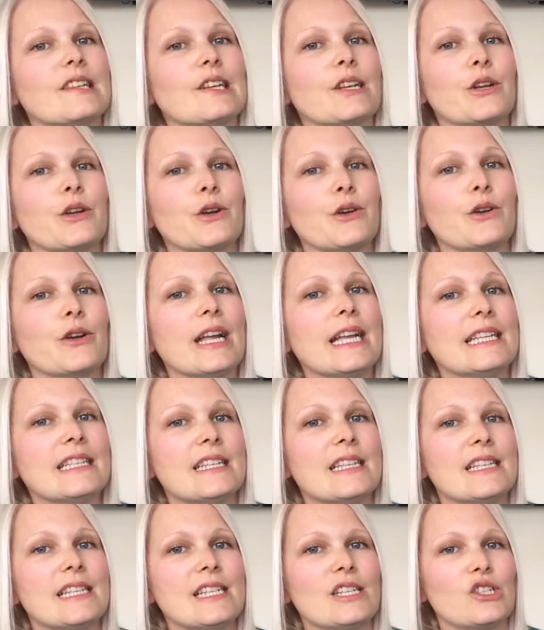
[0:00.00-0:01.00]
a great
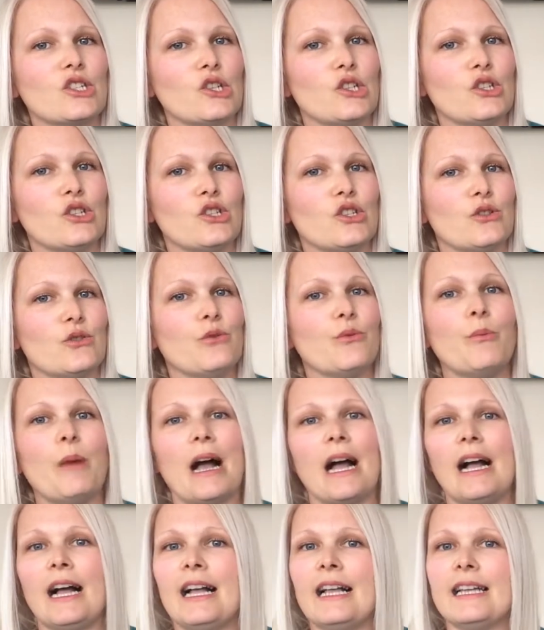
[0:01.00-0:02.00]
addition to
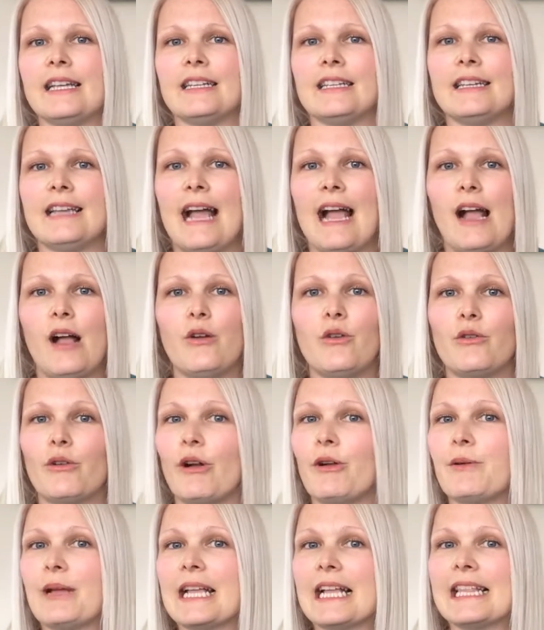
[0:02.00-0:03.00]
my now
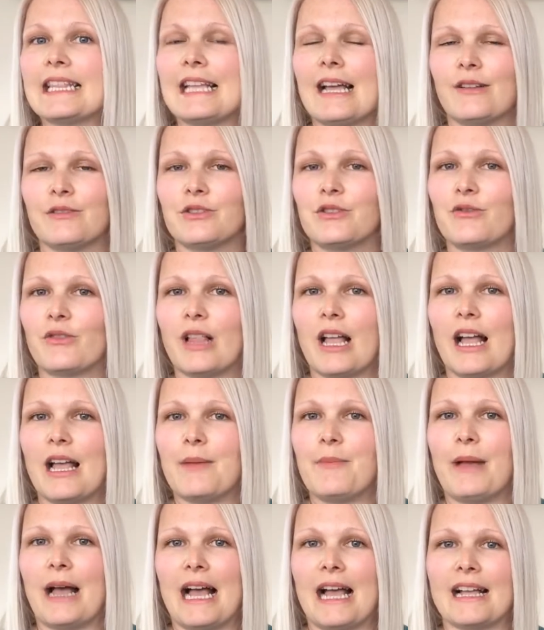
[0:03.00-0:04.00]
growing
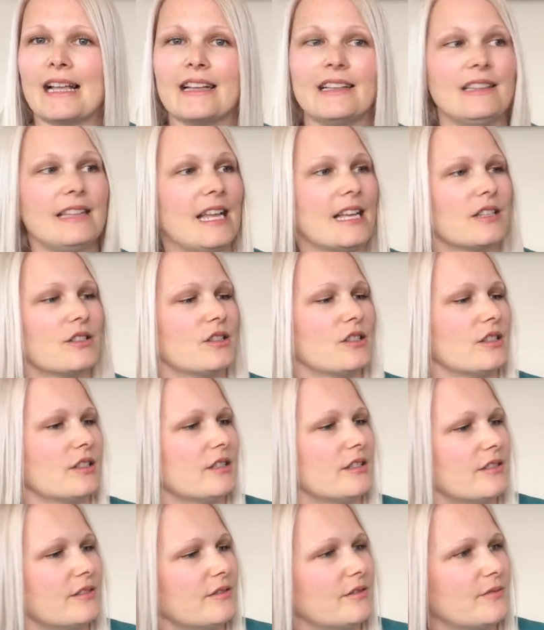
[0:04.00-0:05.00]
Loungefly bag
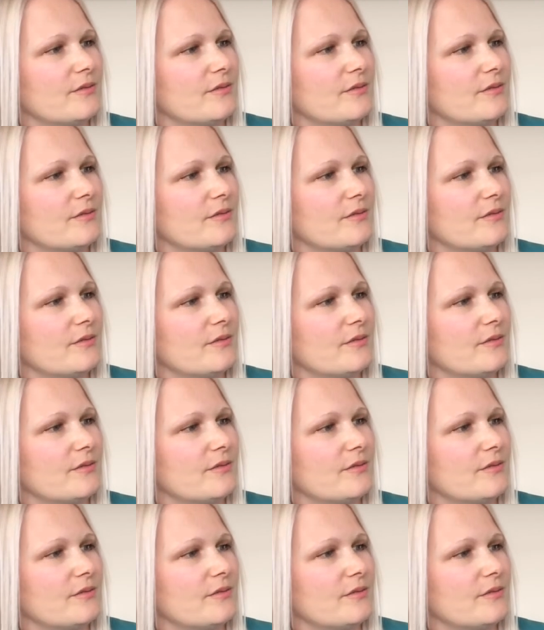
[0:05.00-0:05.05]
collection.